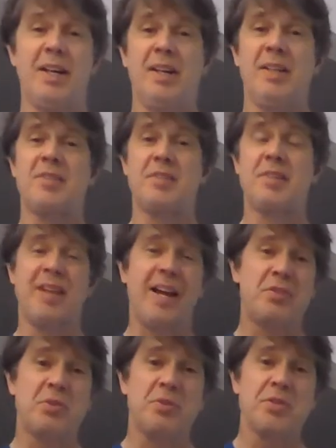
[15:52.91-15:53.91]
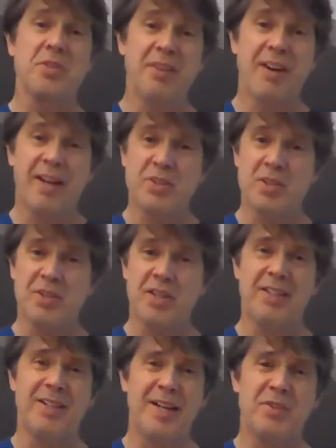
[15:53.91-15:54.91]
It's a natural selection
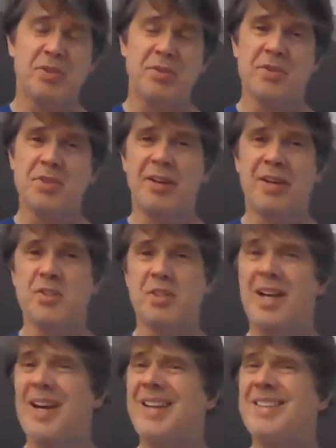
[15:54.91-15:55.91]
thing. And natural selection